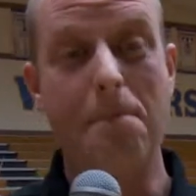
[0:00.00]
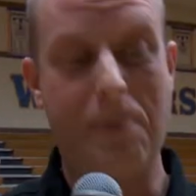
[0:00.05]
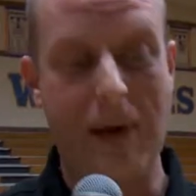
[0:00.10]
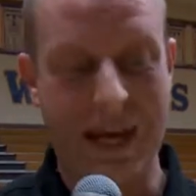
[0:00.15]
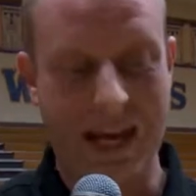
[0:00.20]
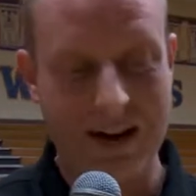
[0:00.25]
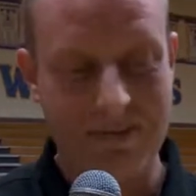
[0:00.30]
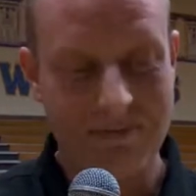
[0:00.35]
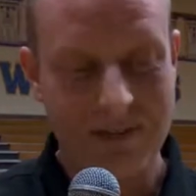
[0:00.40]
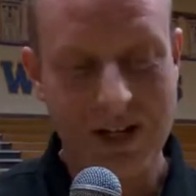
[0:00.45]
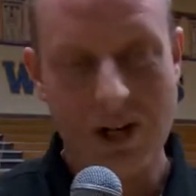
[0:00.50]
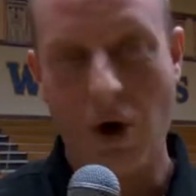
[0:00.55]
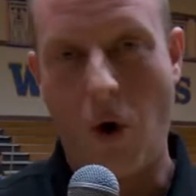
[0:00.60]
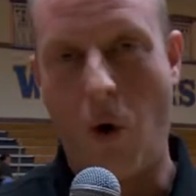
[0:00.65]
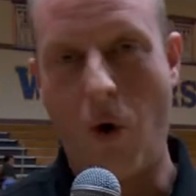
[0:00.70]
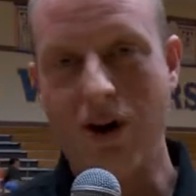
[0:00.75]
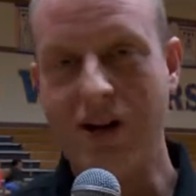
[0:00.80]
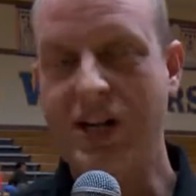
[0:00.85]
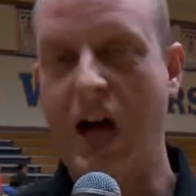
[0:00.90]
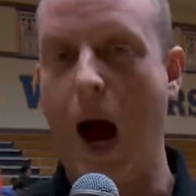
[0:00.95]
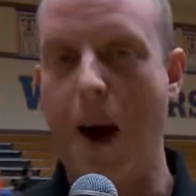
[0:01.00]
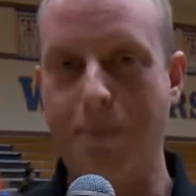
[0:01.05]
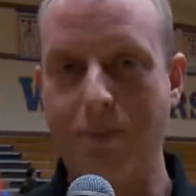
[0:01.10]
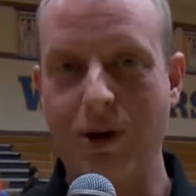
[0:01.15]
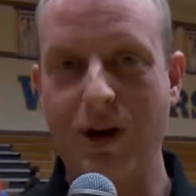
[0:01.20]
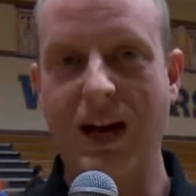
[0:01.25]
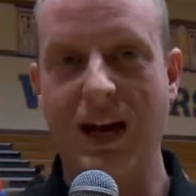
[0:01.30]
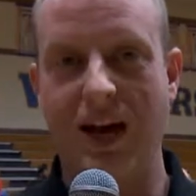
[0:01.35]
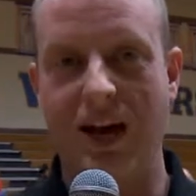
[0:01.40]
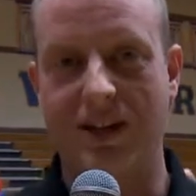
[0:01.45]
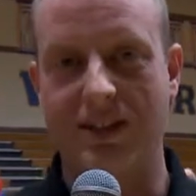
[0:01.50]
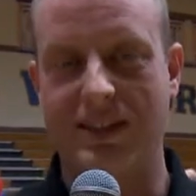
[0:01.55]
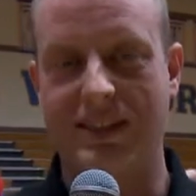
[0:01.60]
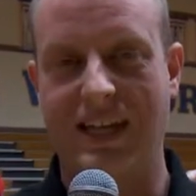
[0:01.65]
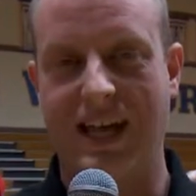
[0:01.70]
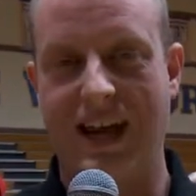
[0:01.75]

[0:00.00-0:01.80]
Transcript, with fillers: Bingham or Copper Hills.